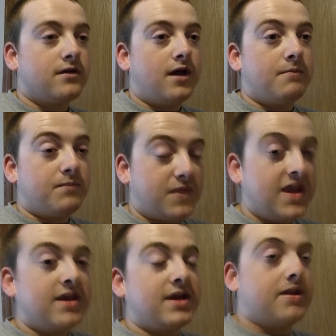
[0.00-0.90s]
I'm
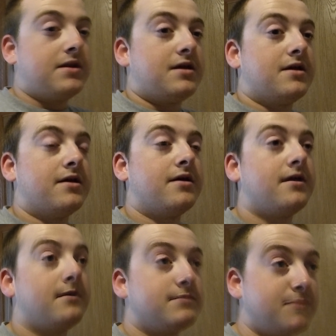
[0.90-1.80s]
thinking
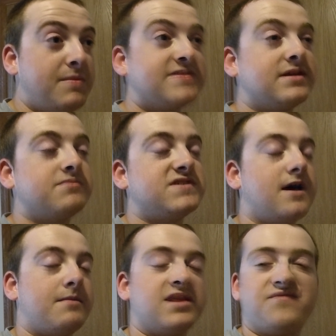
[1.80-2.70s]
maybe
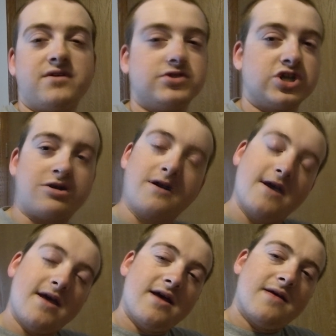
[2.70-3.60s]
sometime in the future,
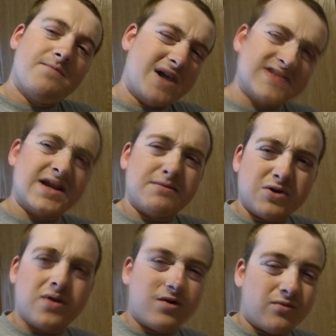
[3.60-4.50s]
not saying I'm
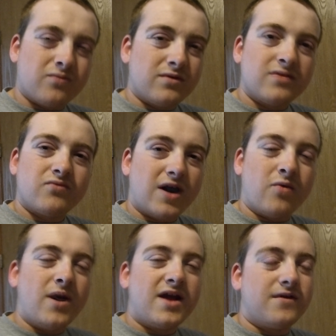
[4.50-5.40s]
doing it right
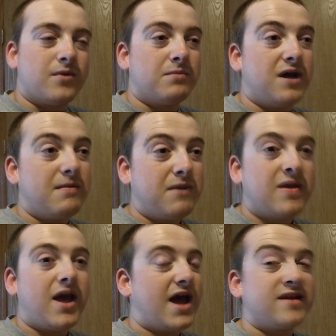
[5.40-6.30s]
away, everyone, but I
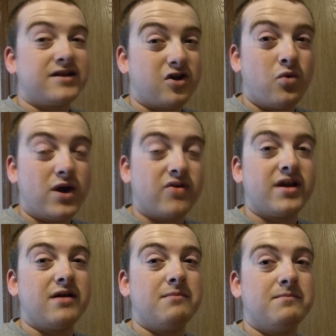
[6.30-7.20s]
might add an
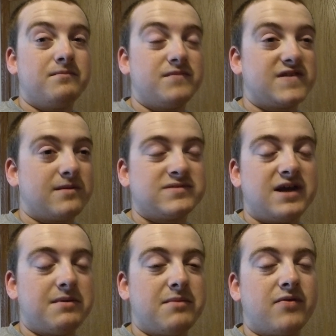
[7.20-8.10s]
aquarium
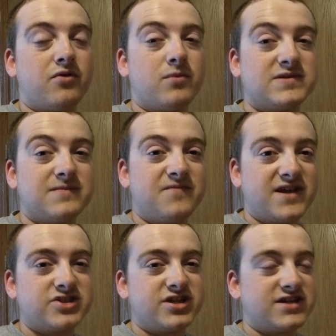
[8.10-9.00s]
sometime in my room with some
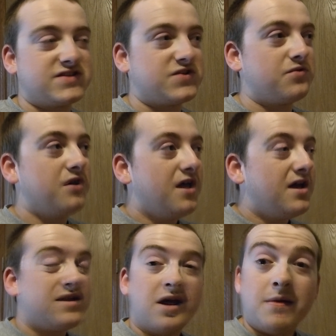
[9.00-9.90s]
fish in it too.
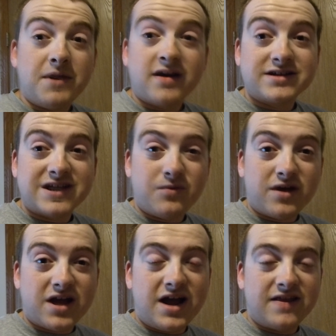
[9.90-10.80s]
I'm not gonna say
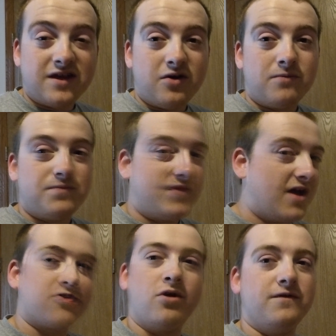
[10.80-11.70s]
what kind though.
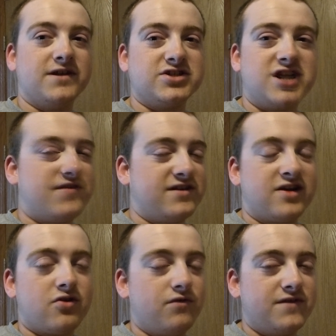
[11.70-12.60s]
Not goldfish, definitely
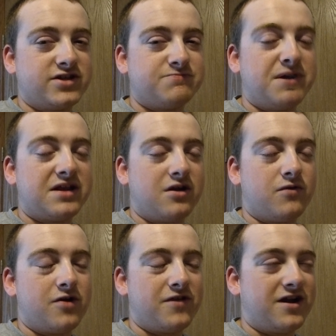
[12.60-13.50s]
not goldfish. Big
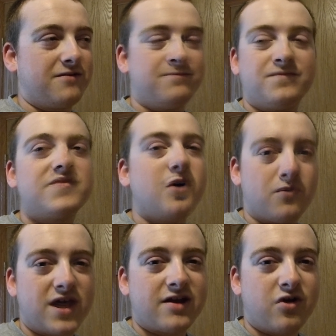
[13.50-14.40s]
no-no there.
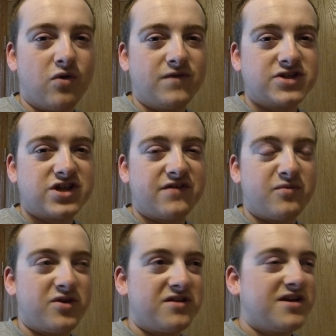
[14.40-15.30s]
Don't get a goldfish,
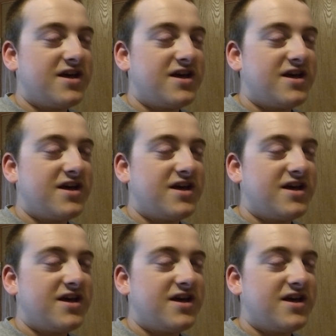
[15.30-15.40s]
everyone.